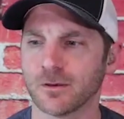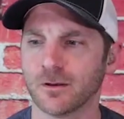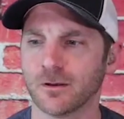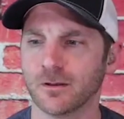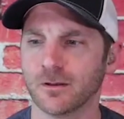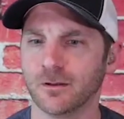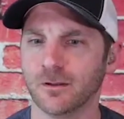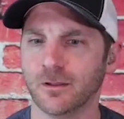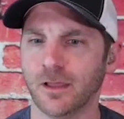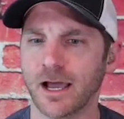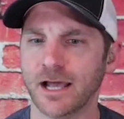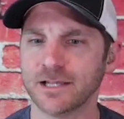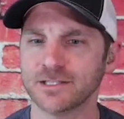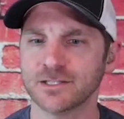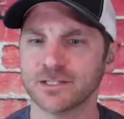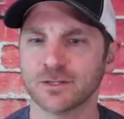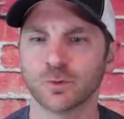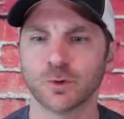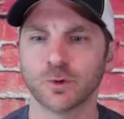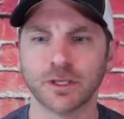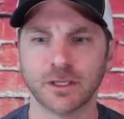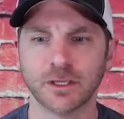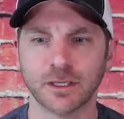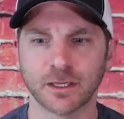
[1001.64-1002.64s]

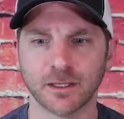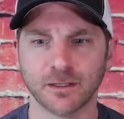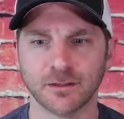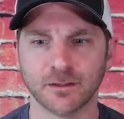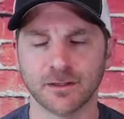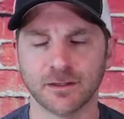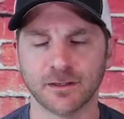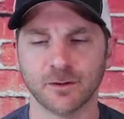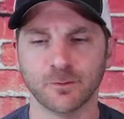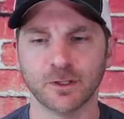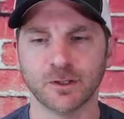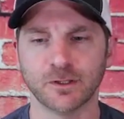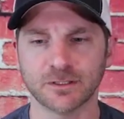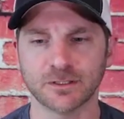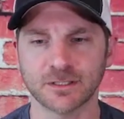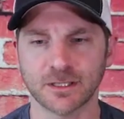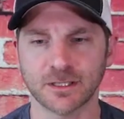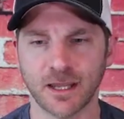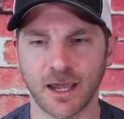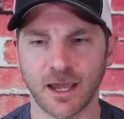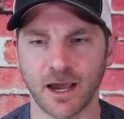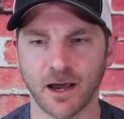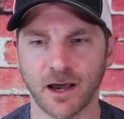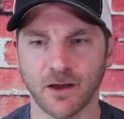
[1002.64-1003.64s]
last weekend and we looked
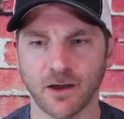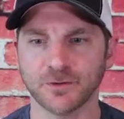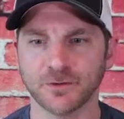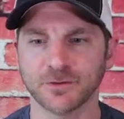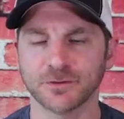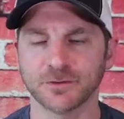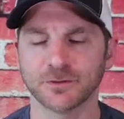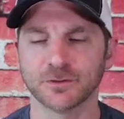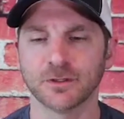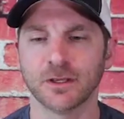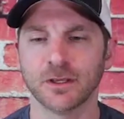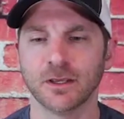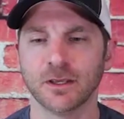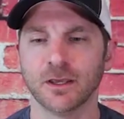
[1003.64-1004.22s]
at a house.